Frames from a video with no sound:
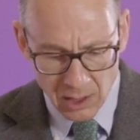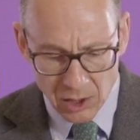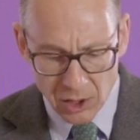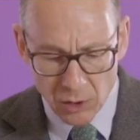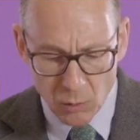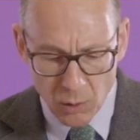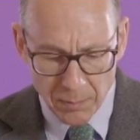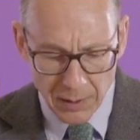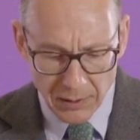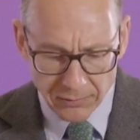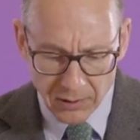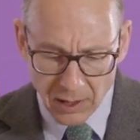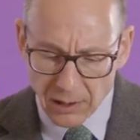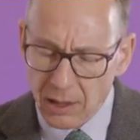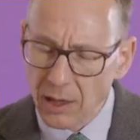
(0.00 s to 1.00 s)
You would be
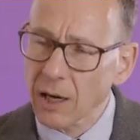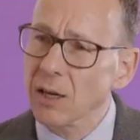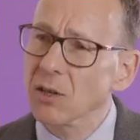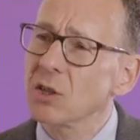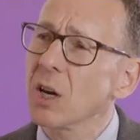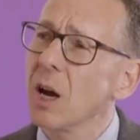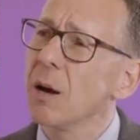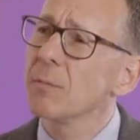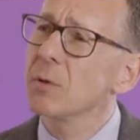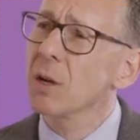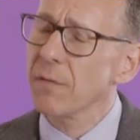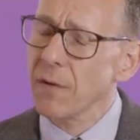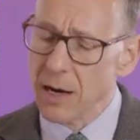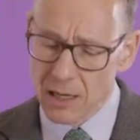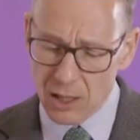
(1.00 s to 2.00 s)
thinking in terms
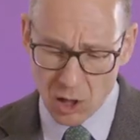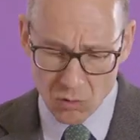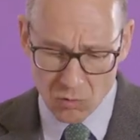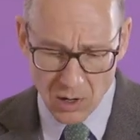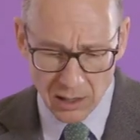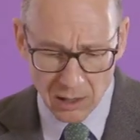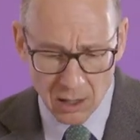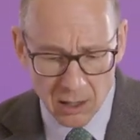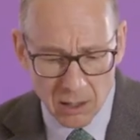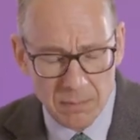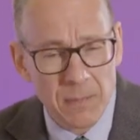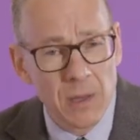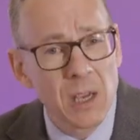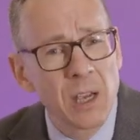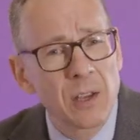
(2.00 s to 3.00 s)
of a
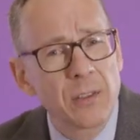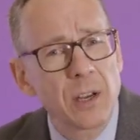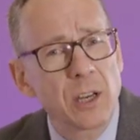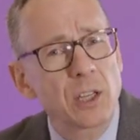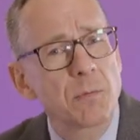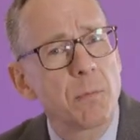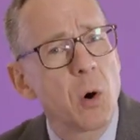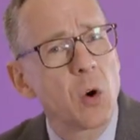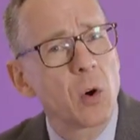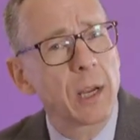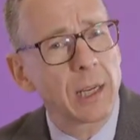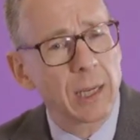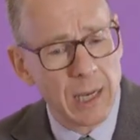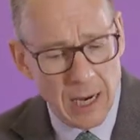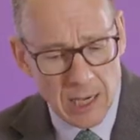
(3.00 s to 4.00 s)
curriculum that is more
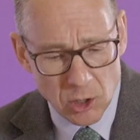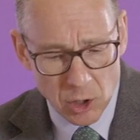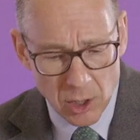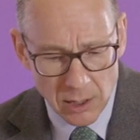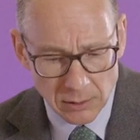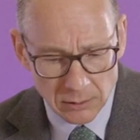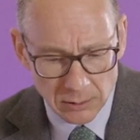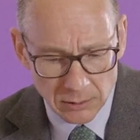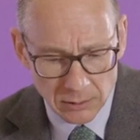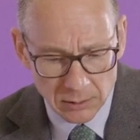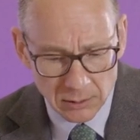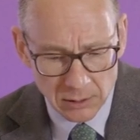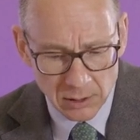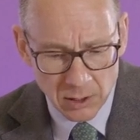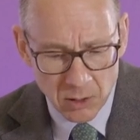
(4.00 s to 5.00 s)
engaging,
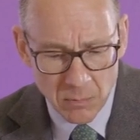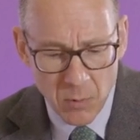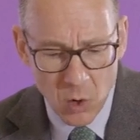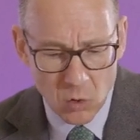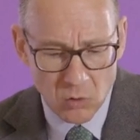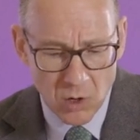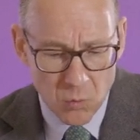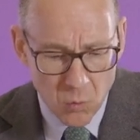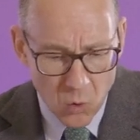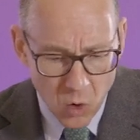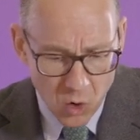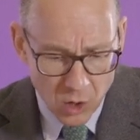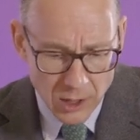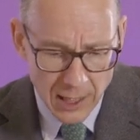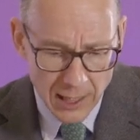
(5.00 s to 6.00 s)
more
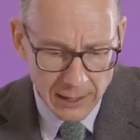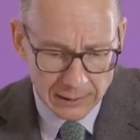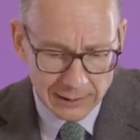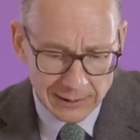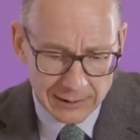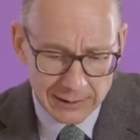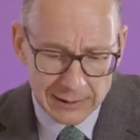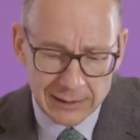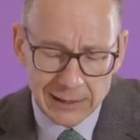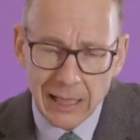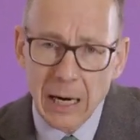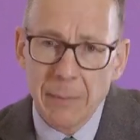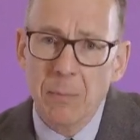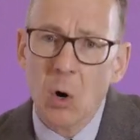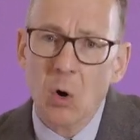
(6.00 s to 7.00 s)
rewarding,
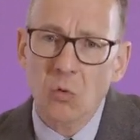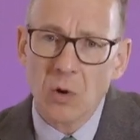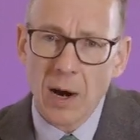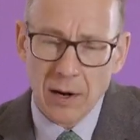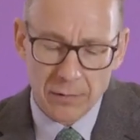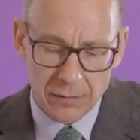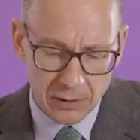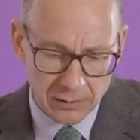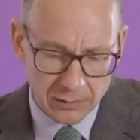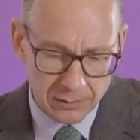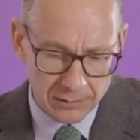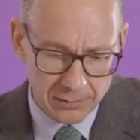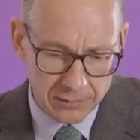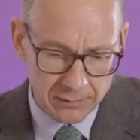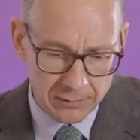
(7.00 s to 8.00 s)
and more
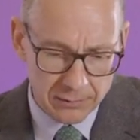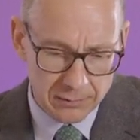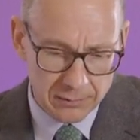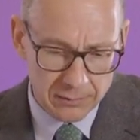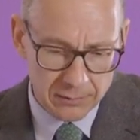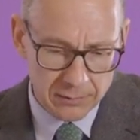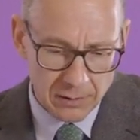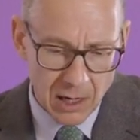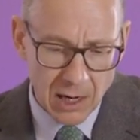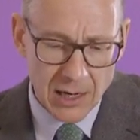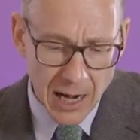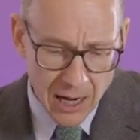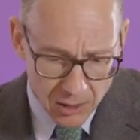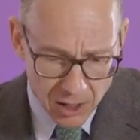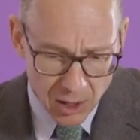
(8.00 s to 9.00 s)
relevant. And
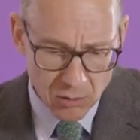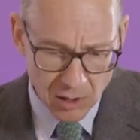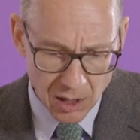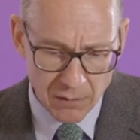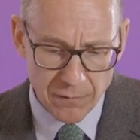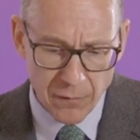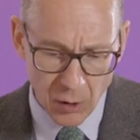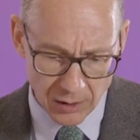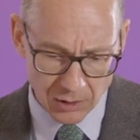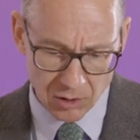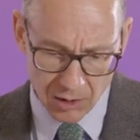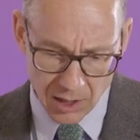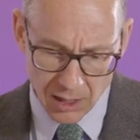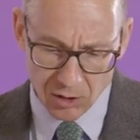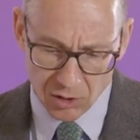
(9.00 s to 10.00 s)
our union voice
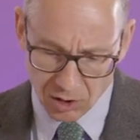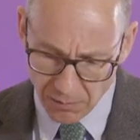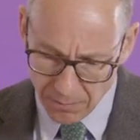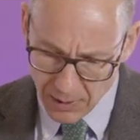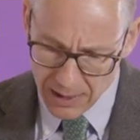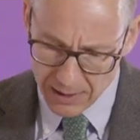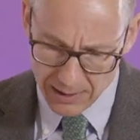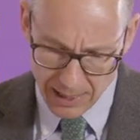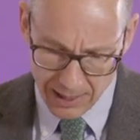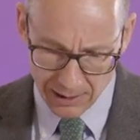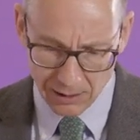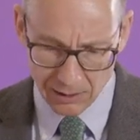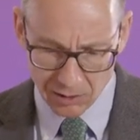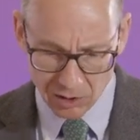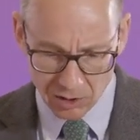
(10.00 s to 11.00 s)
needs to be there
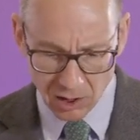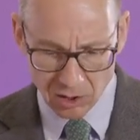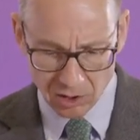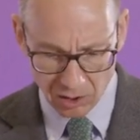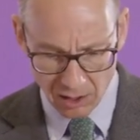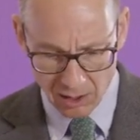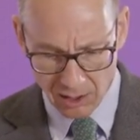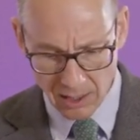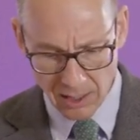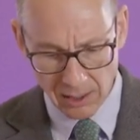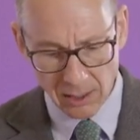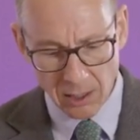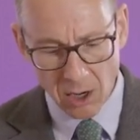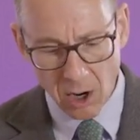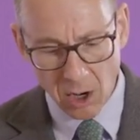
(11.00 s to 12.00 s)
consistently
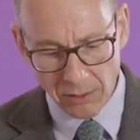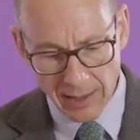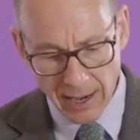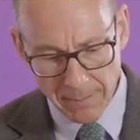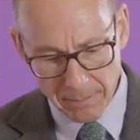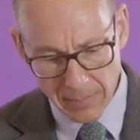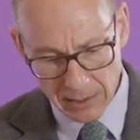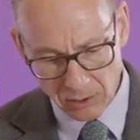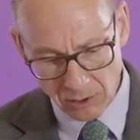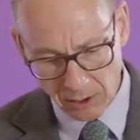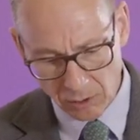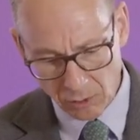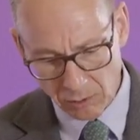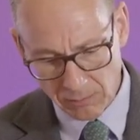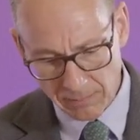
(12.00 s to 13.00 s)
on that
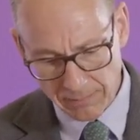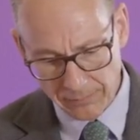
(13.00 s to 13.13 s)
message.